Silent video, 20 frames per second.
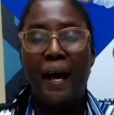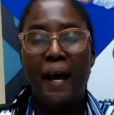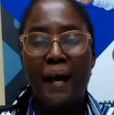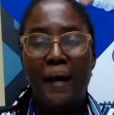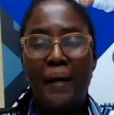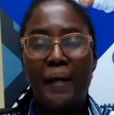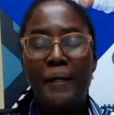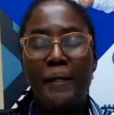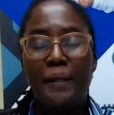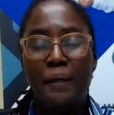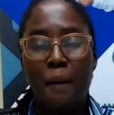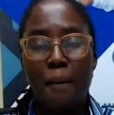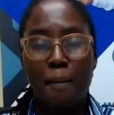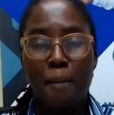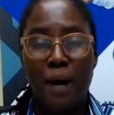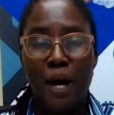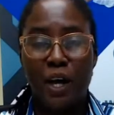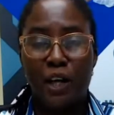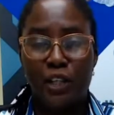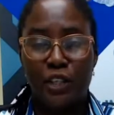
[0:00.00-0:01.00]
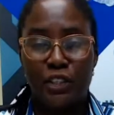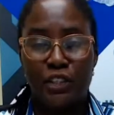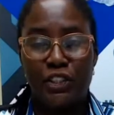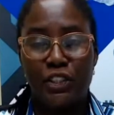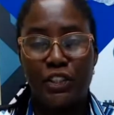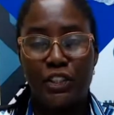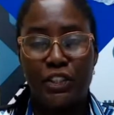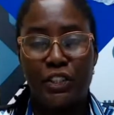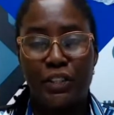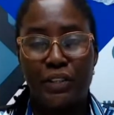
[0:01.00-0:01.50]
and market
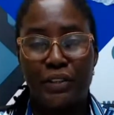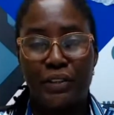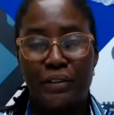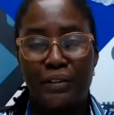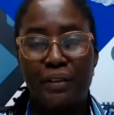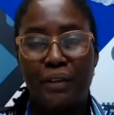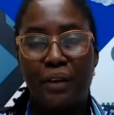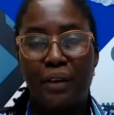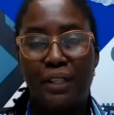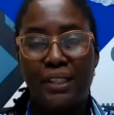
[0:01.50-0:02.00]
share.